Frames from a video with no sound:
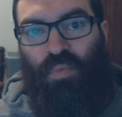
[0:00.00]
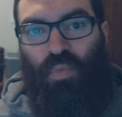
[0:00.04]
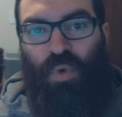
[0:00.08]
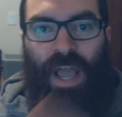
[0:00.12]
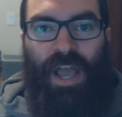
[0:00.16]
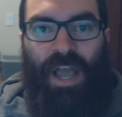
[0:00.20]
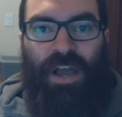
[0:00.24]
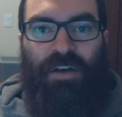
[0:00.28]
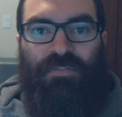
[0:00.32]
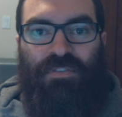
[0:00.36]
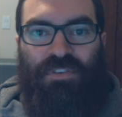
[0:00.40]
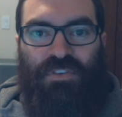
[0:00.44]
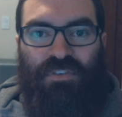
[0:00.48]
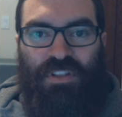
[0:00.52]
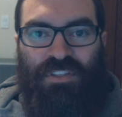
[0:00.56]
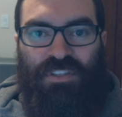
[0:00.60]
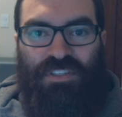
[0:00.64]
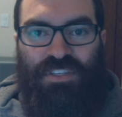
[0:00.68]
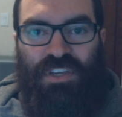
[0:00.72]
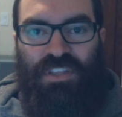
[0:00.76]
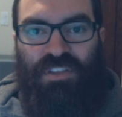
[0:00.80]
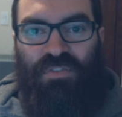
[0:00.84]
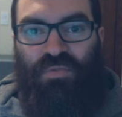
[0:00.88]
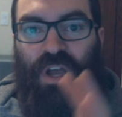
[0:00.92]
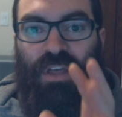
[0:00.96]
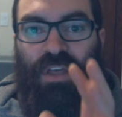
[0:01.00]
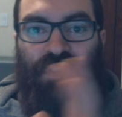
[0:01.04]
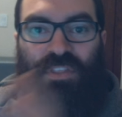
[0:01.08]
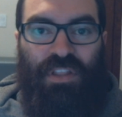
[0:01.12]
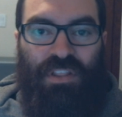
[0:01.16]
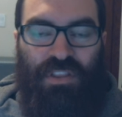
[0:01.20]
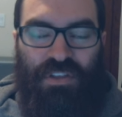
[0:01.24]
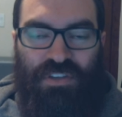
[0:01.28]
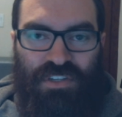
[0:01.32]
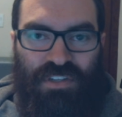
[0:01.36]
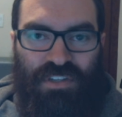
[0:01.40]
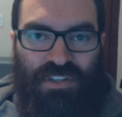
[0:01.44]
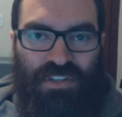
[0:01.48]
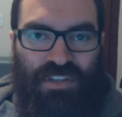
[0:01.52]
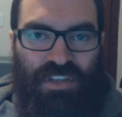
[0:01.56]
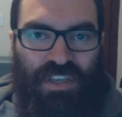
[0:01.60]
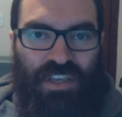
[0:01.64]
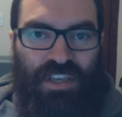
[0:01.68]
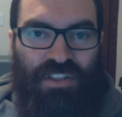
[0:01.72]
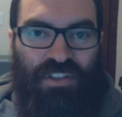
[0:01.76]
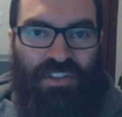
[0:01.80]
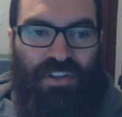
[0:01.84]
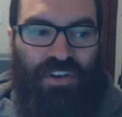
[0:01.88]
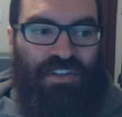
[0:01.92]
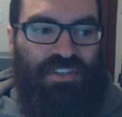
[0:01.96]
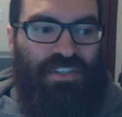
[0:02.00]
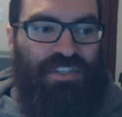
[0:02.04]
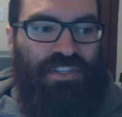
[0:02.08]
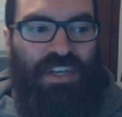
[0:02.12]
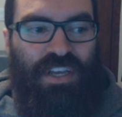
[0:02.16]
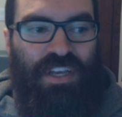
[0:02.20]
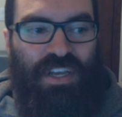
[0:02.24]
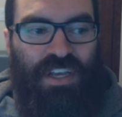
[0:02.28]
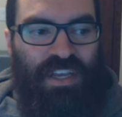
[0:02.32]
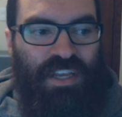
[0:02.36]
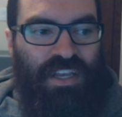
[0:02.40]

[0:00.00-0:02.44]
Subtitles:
after, let's say, the Wrath of Lich King launched.